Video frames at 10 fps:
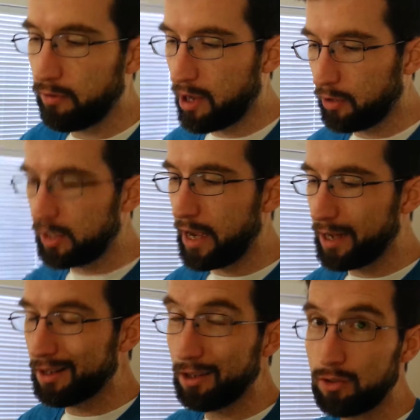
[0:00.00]
of how
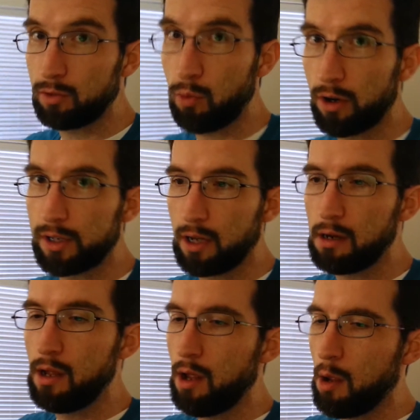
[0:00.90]
Dad gets his work done.
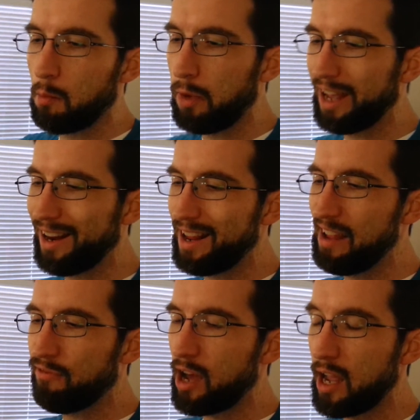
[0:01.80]
But
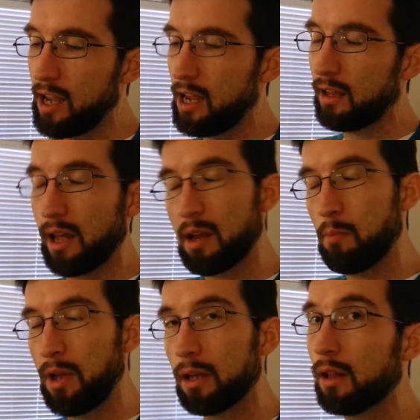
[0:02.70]
if I eat like a
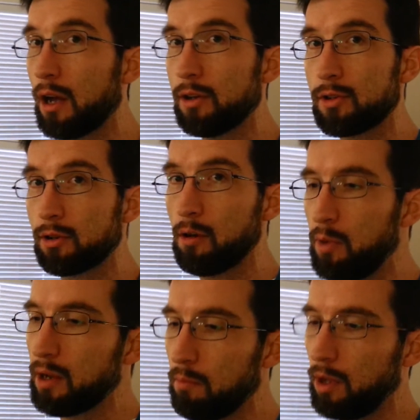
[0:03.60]
big lunch or a
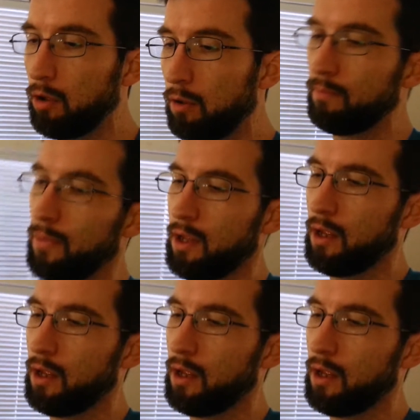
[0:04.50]
big meal,